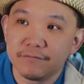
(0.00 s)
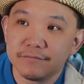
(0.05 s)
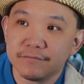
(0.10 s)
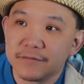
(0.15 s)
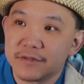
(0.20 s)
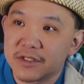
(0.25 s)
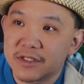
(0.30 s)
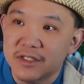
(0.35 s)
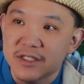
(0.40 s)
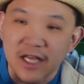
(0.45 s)

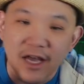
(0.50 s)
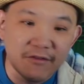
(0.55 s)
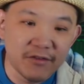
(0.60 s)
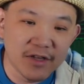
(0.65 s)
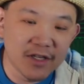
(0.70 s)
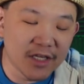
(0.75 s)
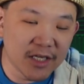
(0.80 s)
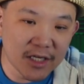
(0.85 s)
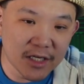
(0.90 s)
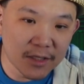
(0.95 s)

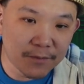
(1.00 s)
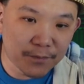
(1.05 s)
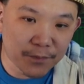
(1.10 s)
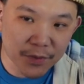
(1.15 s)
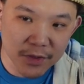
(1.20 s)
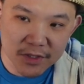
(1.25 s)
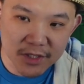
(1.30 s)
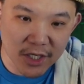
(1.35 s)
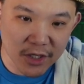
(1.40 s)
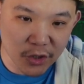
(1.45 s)

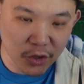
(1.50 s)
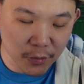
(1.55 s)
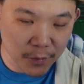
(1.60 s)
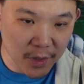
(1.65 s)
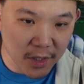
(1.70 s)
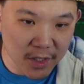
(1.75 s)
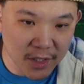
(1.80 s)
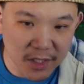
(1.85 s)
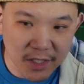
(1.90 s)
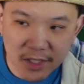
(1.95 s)
70%
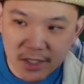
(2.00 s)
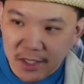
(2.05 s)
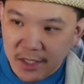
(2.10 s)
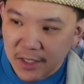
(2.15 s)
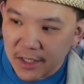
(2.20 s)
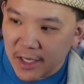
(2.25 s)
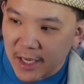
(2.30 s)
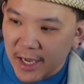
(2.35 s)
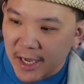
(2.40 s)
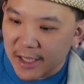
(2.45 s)

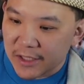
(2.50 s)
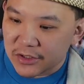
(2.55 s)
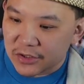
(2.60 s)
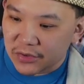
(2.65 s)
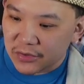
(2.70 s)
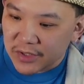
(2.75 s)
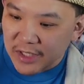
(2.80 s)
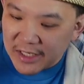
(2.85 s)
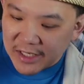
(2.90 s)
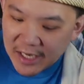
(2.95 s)
humidity and
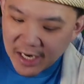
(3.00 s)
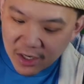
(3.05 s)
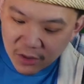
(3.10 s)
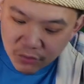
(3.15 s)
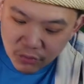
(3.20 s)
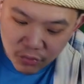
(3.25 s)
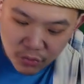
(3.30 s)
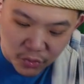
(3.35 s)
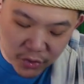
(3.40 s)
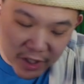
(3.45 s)
today got
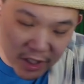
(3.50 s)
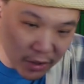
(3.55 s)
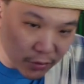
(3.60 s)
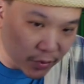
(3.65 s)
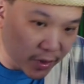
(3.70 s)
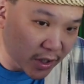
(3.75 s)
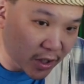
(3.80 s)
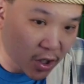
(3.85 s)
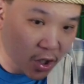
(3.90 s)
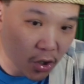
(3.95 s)
really,
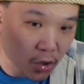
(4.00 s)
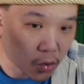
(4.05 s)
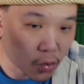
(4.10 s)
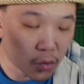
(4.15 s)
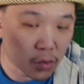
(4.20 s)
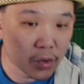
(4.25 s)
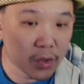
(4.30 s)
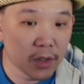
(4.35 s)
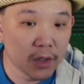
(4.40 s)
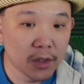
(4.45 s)
really cold,
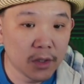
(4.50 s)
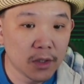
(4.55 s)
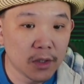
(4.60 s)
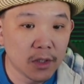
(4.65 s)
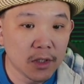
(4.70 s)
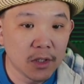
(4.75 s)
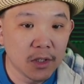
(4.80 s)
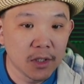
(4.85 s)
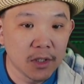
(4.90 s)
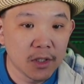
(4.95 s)

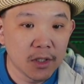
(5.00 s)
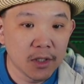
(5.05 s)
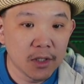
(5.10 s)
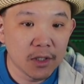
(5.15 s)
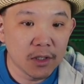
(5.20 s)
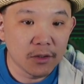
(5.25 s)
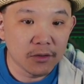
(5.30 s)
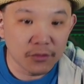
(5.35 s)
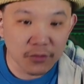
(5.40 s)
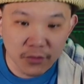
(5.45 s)

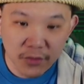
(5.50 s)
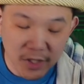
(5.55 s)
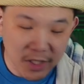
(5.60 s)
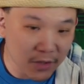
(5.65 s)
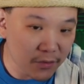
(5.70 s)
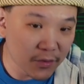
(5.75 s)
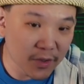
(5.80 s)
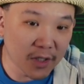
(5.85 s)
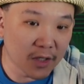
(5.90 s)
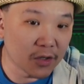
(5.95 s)
really,
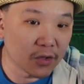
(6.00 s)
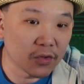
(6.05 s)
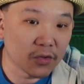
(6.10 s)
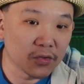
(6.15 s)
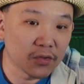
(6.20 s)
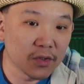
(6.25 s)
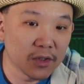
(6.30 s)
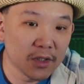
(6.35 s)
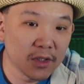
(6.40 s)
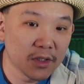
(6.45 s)
really cold,
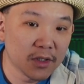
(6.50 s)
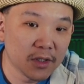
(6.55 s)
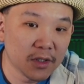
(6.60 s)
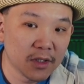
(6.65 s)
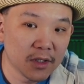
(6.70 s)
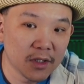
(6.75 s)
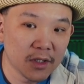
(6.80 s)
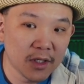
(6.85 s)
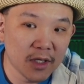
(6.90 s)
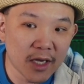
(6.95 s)

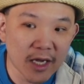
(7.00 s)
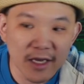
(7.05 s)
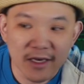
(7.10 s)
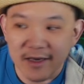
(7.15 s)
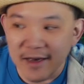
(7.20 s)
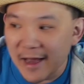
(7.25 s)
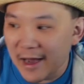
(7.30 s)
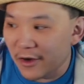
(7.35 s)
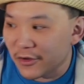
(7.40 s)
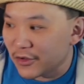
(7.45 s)
and
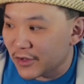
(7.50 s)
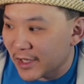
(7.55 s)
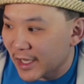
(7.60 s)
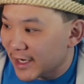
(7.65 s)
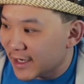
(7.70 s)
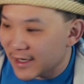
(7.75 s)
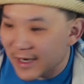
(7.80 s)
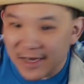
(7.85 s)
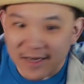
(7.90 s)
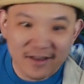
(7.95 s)
now you're
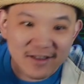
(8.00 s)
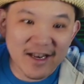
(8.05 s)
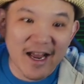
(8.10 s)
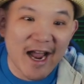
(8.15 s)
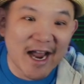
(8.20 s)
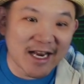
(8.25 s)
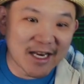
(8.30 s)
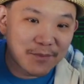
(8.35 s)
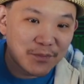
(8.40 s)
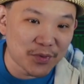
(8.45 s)
getting like
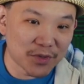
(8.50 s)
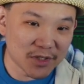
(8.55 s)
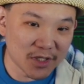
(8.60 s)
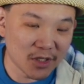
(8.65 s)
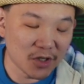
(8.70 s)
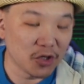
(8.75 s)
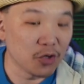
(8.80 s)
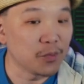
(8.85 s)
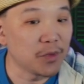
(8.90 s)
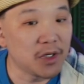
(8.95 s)

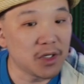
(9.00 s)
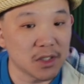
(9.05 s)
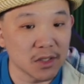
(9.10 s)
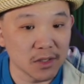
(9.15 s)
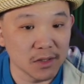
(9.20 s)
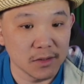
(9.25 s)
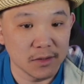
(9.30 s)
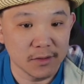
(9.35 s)
90% humidity.